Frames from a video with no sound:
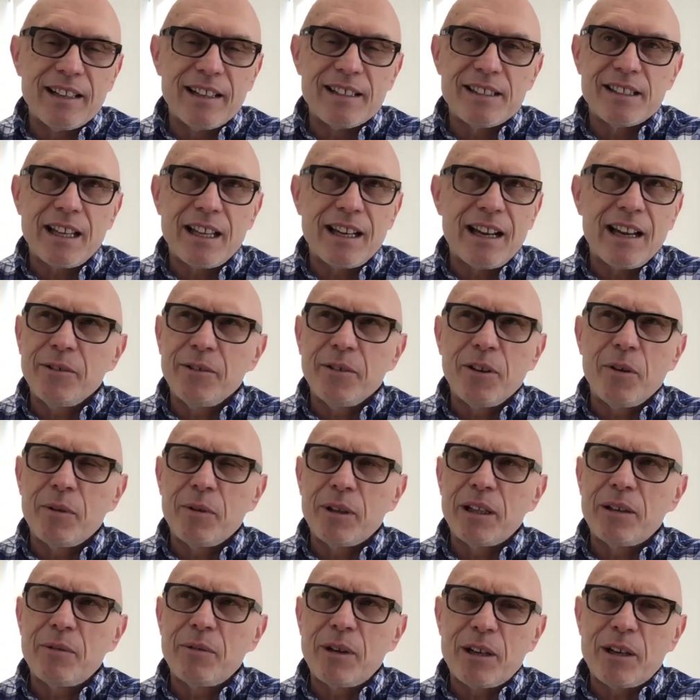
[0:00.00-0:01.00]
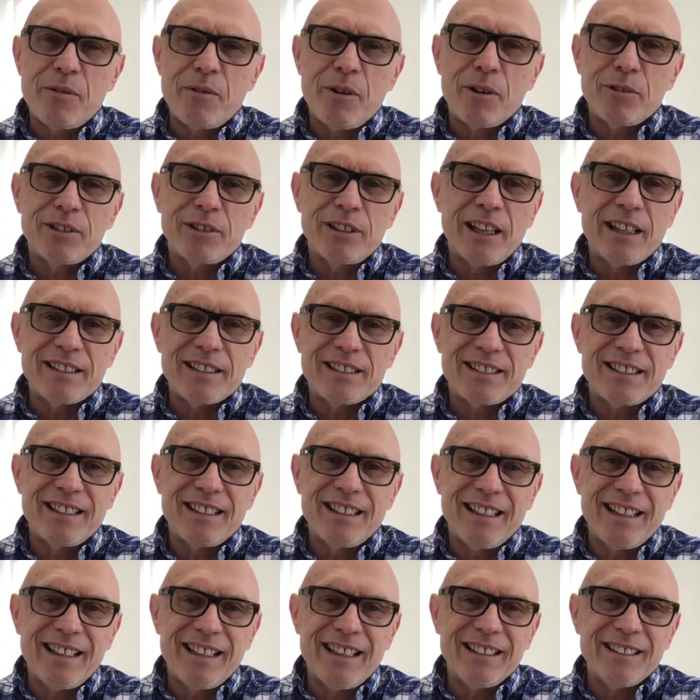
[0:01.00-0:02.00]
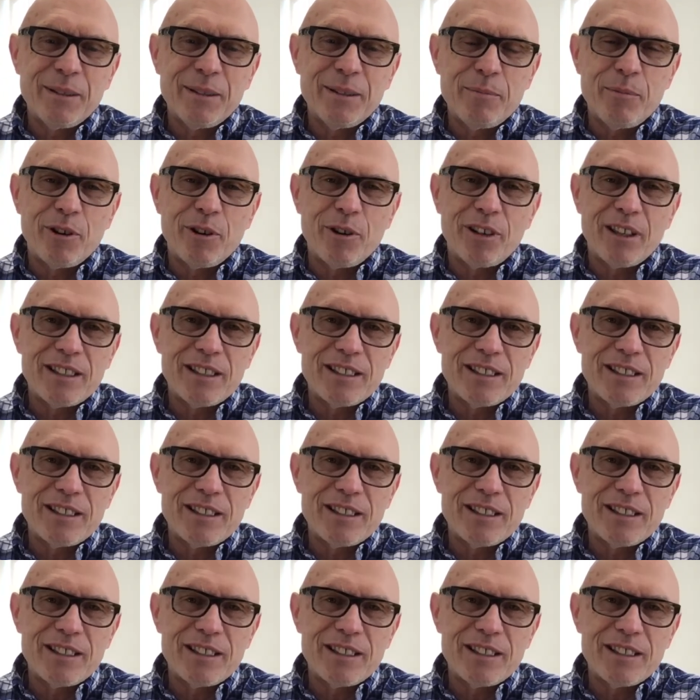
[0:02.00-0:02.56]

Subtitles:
said, I don't know whether we quote that in the book, and